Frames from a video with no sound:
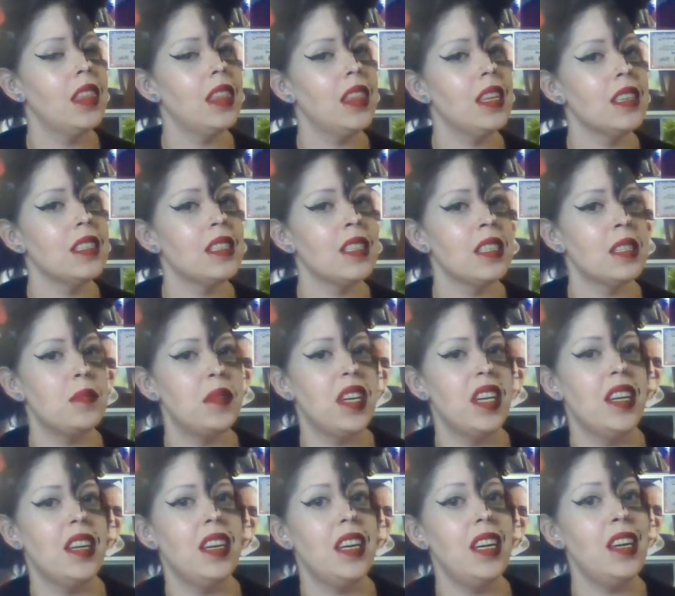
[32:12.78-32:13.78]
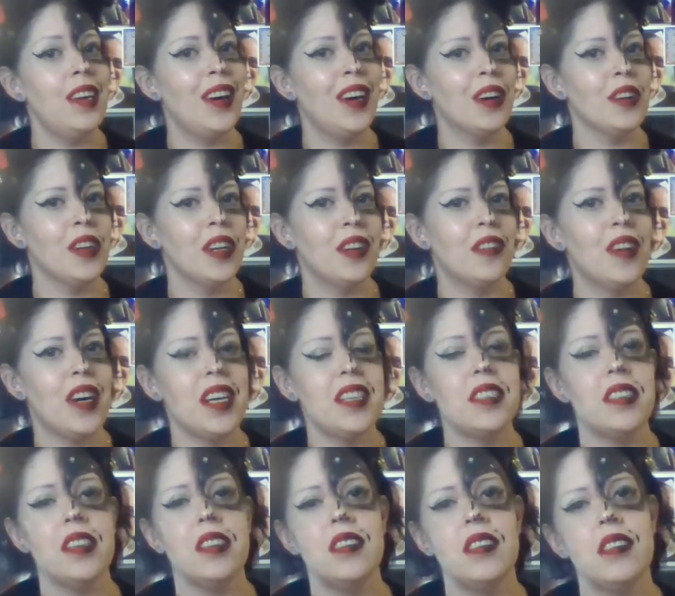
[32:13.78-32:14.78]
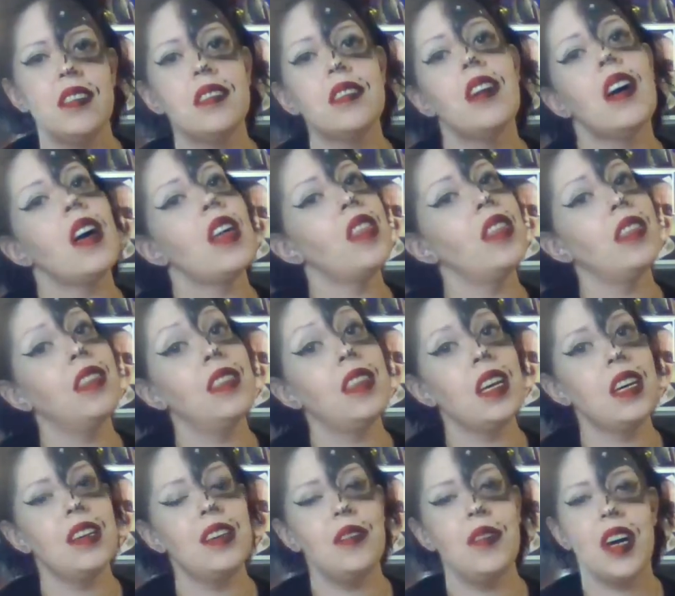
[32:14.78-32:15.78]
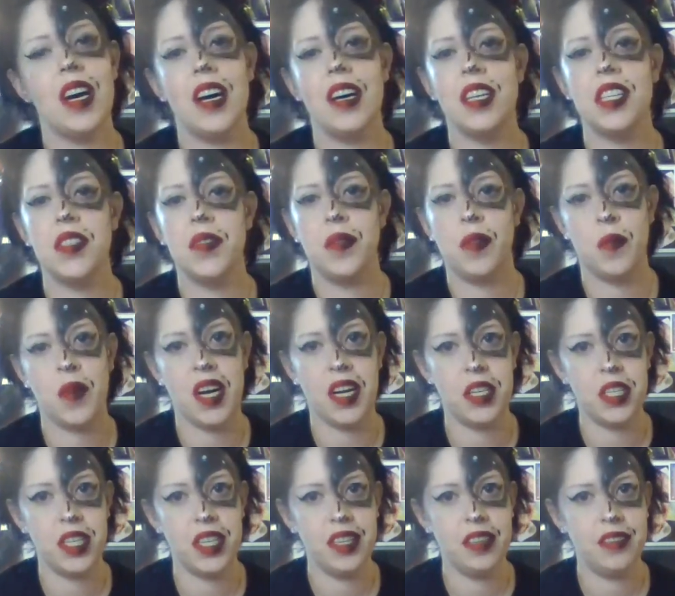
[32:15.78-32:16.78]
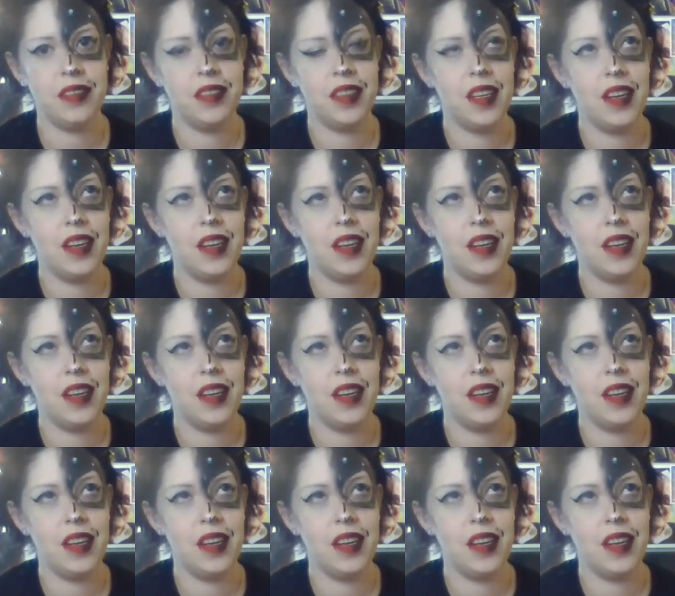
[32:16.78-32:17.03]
this has been E-Girl in Crisis. Thank you guys for watching.